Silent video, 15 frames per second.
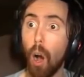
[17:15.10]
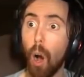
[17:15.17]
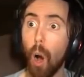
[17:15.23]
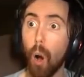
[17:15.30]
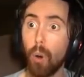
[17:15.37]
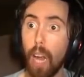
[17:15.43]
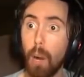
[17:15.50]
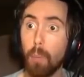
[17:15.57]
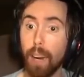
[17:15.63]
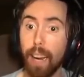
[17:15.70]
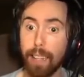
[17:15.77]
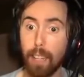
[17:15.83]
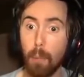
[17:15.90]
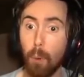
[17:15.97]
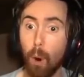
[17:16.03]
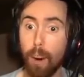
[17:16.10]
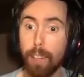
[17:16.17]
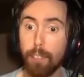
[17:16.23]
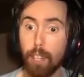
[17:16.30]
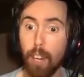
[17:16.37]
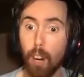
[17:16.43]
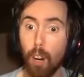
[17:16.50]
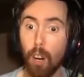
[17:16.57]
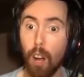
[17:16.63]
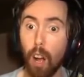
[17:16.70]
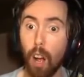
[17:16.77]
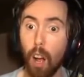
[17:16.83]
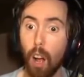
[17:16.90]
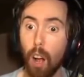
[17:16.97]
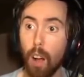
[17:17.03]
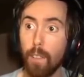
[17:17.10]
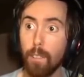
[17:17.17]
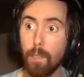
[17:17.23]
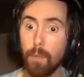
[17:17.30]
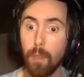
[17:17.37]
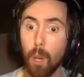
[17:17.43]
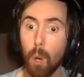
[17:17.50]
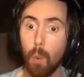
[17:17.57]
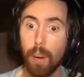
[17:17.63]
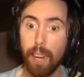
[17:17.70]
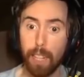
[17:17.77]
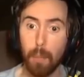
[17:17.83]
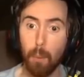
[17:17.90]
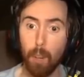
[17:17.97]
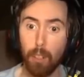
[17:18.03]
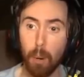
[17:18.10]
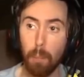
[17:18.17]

Okay, we got the boys here. We got the boys here.